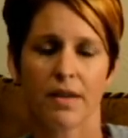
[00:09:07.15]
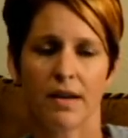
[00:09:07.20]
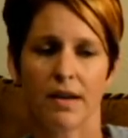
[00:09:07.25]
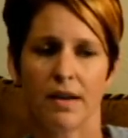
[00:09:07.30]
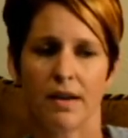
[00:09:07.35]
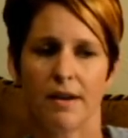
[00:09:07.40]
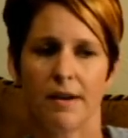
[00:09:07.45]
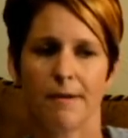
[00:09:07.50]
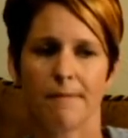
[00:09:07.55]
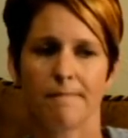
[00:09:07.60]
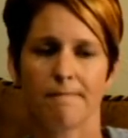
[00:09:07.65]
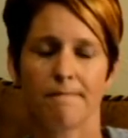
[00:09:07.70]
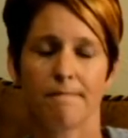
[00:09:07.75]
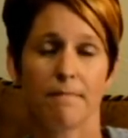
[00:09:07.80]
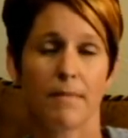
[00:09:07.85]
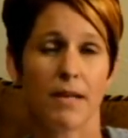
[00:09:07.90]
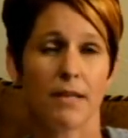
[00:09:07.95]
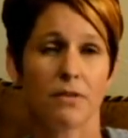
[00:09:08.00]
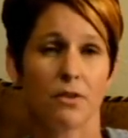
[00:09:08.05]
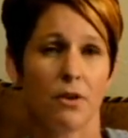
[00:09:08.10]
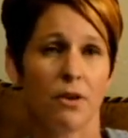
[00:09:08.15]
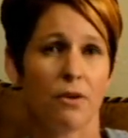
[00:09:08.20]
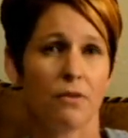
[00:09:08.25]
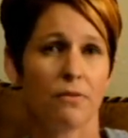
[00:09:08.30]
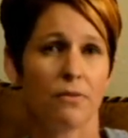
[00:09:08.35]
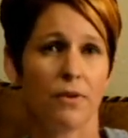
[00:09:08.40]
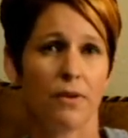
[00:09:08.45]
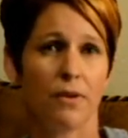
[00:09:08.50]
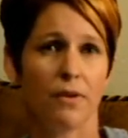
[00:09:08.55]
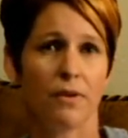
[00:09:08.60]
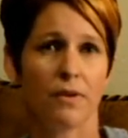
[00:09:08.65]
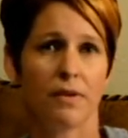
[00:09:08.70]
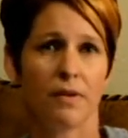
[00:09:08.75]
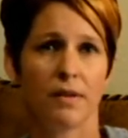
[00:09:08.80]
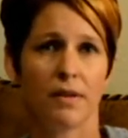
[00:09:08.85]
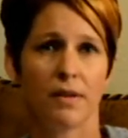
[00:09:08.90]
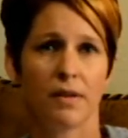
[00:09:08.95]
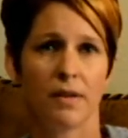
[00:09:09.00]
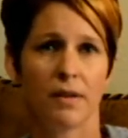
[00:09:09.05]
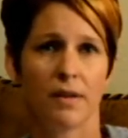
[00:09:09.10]
It's hurtful
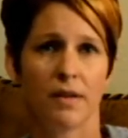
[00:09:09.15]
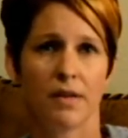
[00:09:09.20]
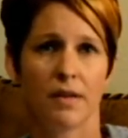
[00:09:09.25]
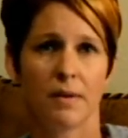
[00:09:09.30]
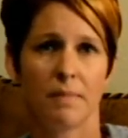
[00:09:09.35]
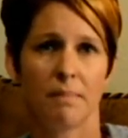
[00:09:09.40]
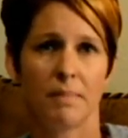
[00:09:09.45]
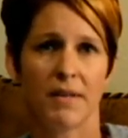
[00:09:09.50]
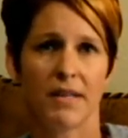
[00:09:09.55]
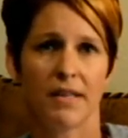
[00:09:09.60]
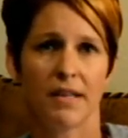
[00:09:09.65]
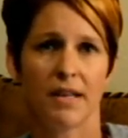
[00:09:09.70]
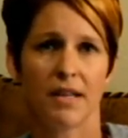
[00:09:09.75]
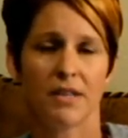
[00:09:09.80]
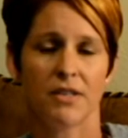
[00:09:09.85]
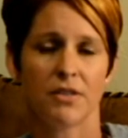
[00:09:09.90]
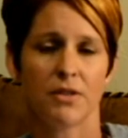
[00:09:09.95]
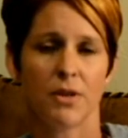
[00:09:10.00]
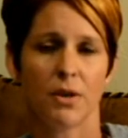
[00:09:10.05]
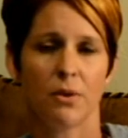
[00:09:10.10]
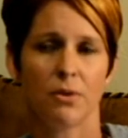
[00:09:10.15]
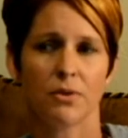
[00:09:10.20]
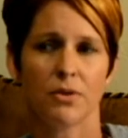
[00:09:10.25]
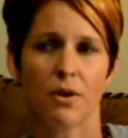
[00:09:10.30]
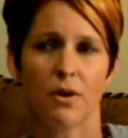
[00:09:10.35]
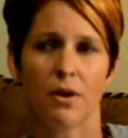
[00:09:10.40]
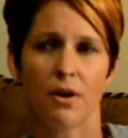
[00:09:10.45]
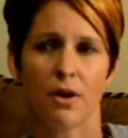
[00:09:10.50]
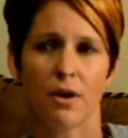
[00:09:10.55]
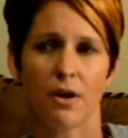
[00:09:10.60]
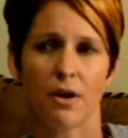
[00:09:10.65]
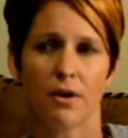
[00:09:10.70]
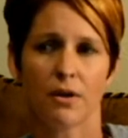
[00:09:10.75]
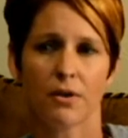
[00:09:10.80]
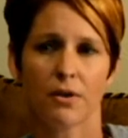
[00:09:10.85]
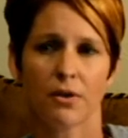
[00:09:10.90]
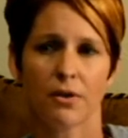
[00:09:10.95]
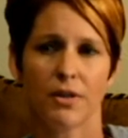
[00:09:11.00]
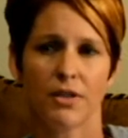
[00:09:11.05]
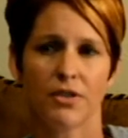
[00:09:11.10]
because those
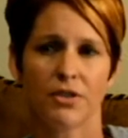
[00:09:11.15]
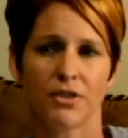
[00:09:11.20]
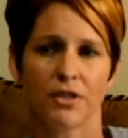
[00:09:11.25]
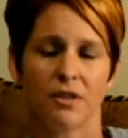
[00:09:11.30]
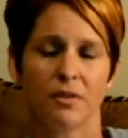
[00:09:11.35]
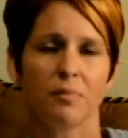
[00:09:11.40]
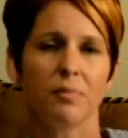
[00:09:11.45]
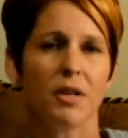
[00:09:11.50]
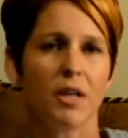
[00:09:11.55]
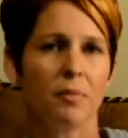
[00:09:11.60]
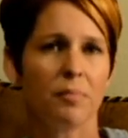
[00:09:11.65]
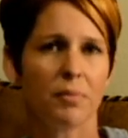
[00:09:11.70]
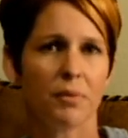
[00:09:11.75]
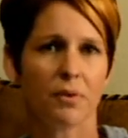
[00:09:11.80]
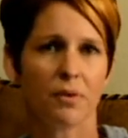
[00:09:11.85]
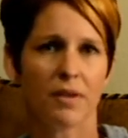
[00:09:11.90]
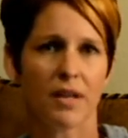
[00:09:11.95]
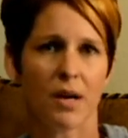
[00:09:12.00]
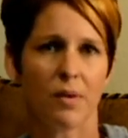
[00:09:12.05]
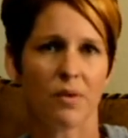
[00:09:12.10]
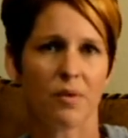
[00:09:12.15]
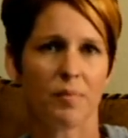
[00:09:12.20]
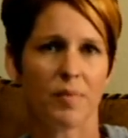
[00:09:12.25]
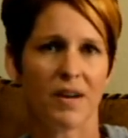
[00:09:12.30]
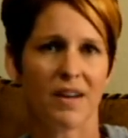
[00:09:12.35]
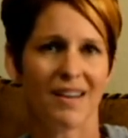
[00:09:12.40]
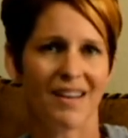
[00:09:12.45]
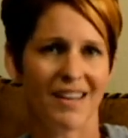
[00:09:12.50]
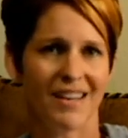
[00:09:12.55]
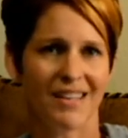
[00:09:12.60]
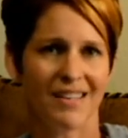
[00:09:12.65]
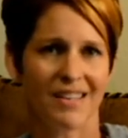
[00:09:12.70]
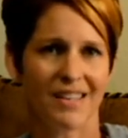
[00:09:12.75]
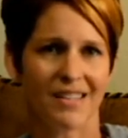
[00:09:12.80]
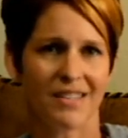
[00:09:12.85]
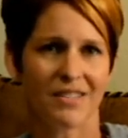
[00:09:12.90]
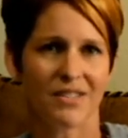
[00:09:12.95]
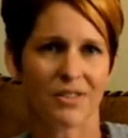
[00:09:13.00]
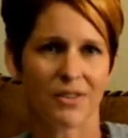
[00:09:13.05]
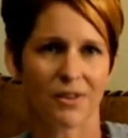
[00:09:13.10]
are Christian people that were behind
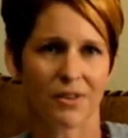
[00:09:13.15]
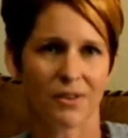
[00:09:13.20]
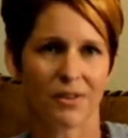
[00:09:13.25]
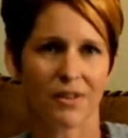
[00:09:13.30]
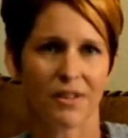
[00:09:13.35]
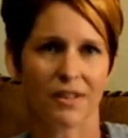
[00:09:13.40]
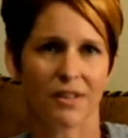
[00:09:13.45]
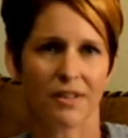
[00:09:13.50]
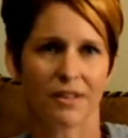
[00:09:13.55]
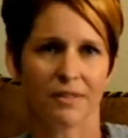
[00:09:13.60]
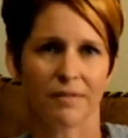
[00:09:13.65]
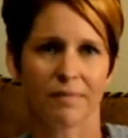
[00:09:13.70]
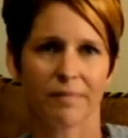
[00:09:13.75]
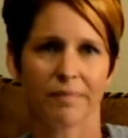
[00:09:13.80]
us earlier.